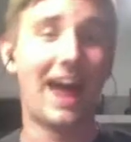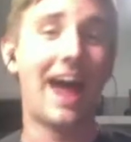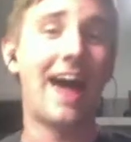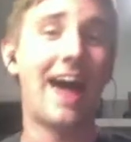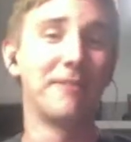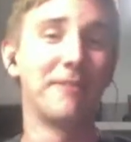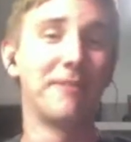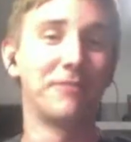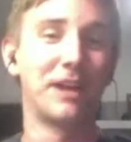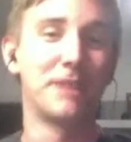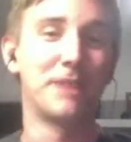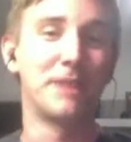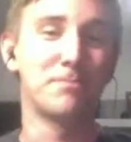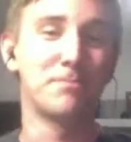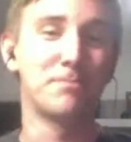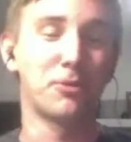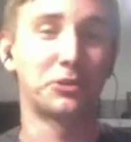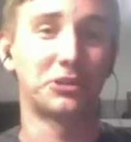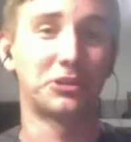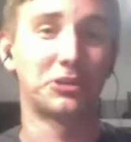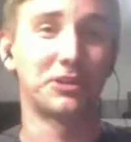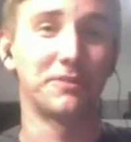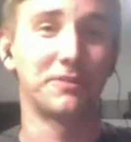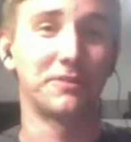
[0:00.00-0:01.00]
a portion of
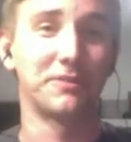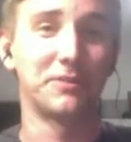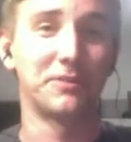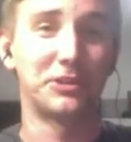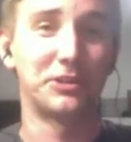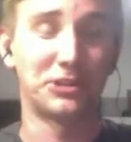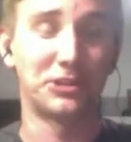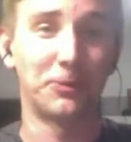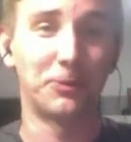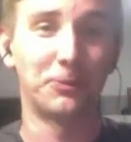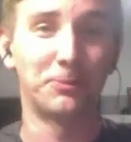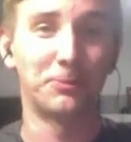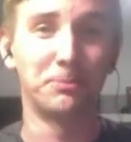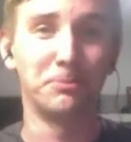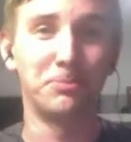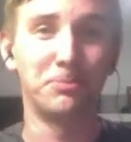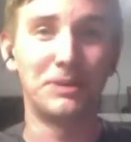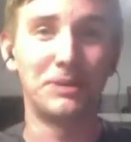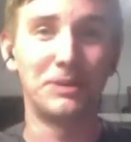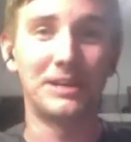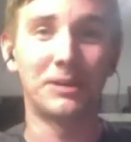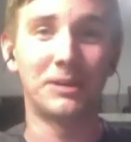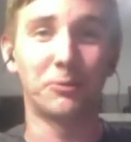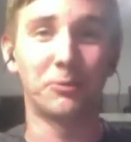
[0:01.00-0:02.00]
the show be a
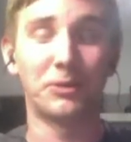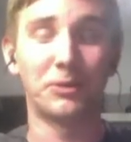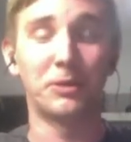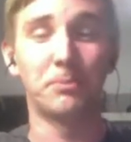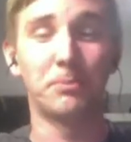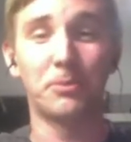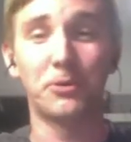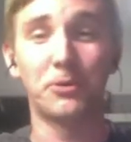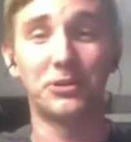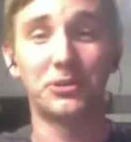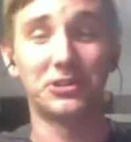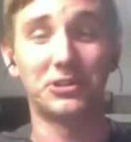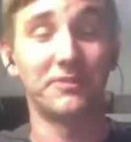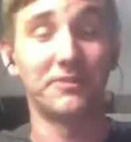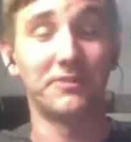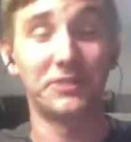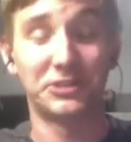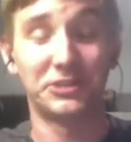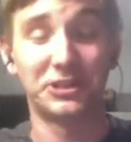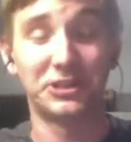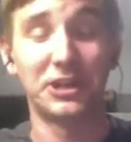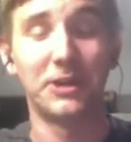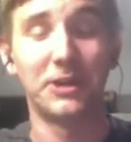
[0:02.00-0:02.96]
real portion of the show.